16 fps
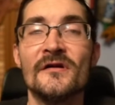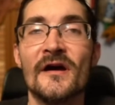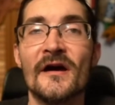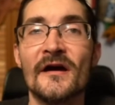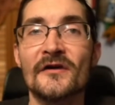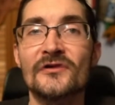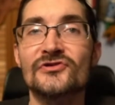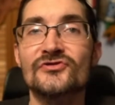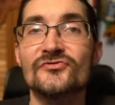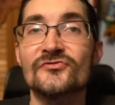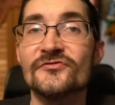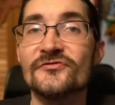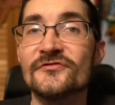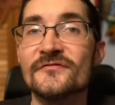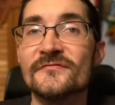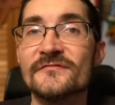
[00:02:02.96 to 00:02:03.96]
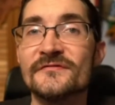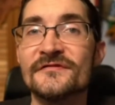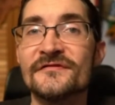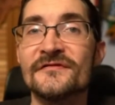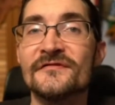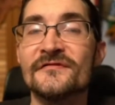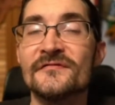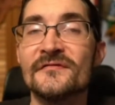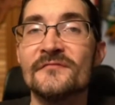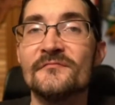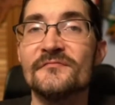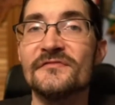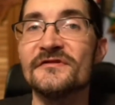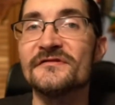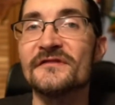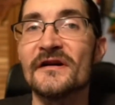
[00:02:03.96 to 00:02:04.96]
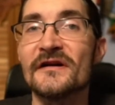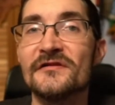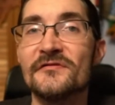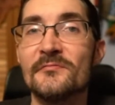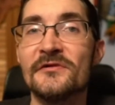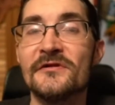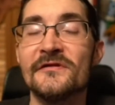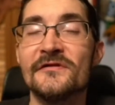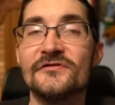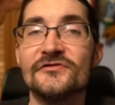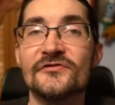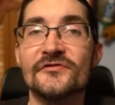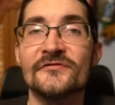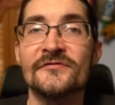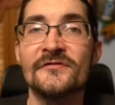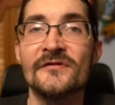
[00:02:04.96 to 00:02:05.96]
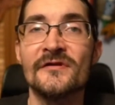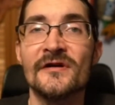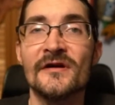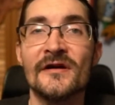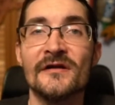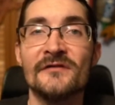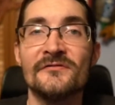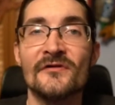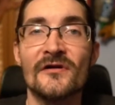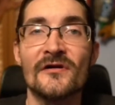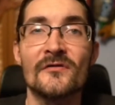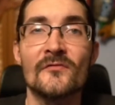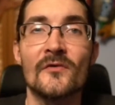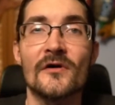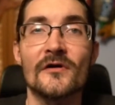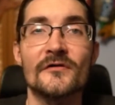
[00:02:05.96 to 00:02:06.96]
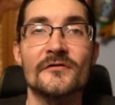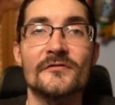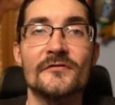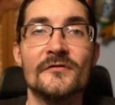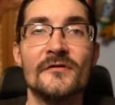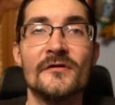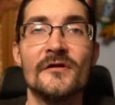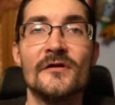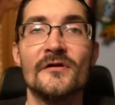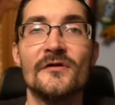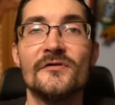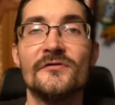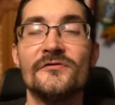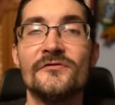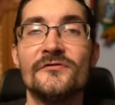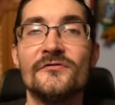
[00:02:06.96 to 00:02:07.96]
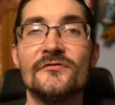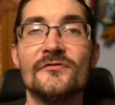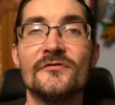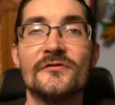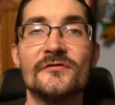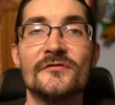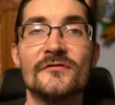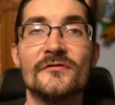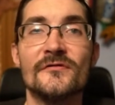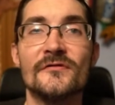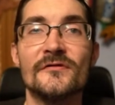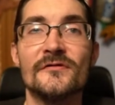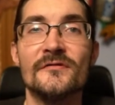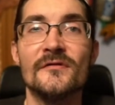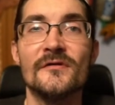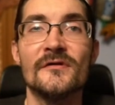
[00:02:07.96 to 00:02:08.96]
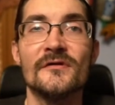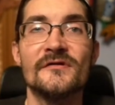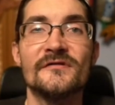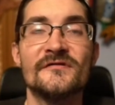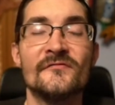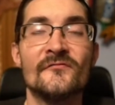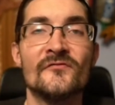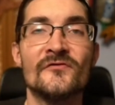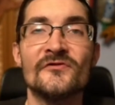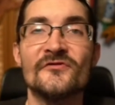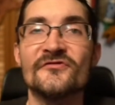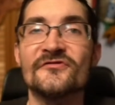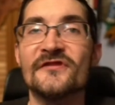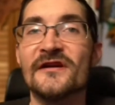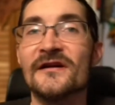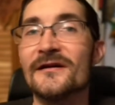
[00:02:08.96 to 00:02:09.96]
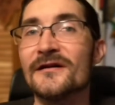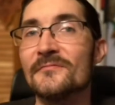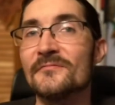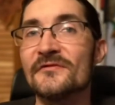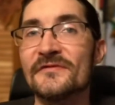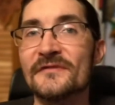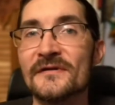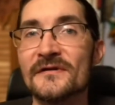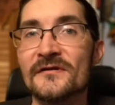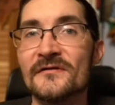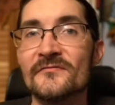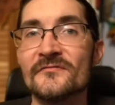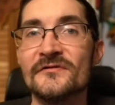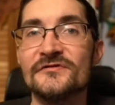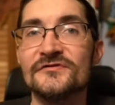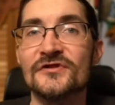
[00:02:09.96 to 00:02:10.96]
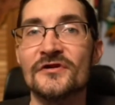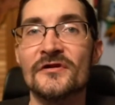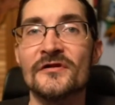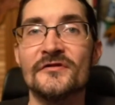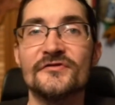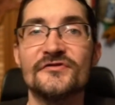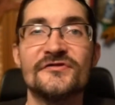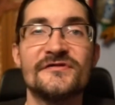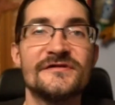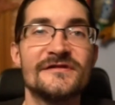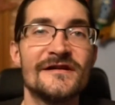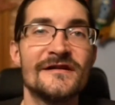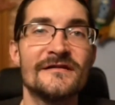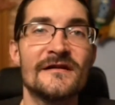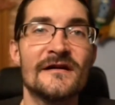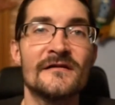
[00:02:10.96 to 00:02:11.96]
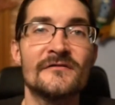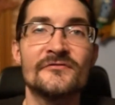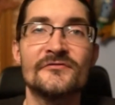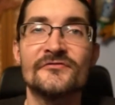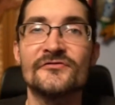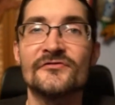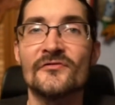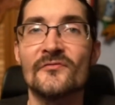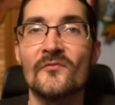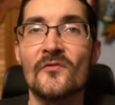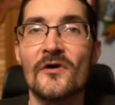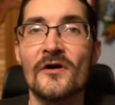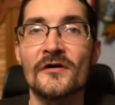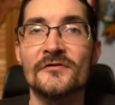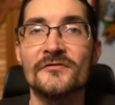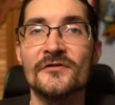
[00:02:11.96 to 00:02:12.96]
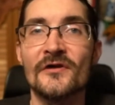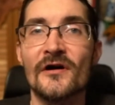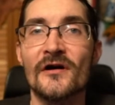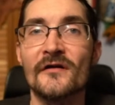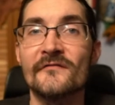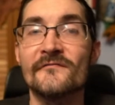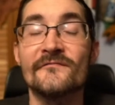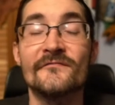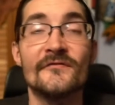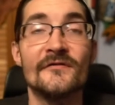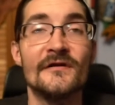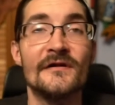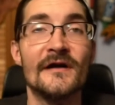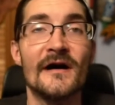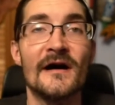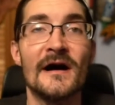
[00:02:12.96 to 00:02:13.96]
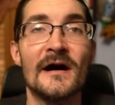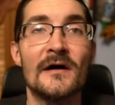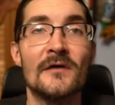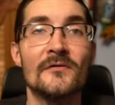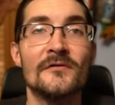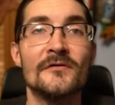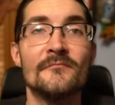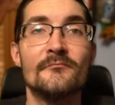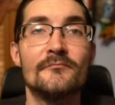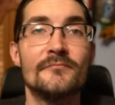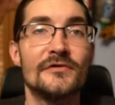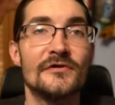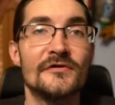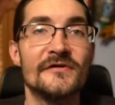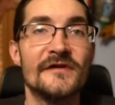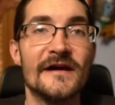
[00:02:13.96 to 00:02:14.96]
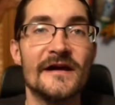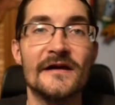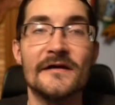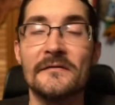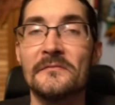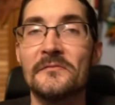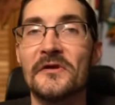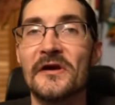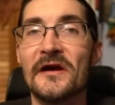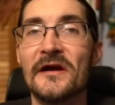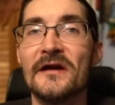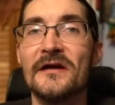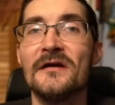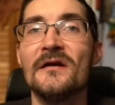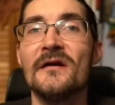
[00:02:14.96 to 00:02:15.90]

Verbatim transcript: extra services besides being just a dog walker. You could, we'll say hypothetically, charge $10 to walk a dog for an hour per day. Okay.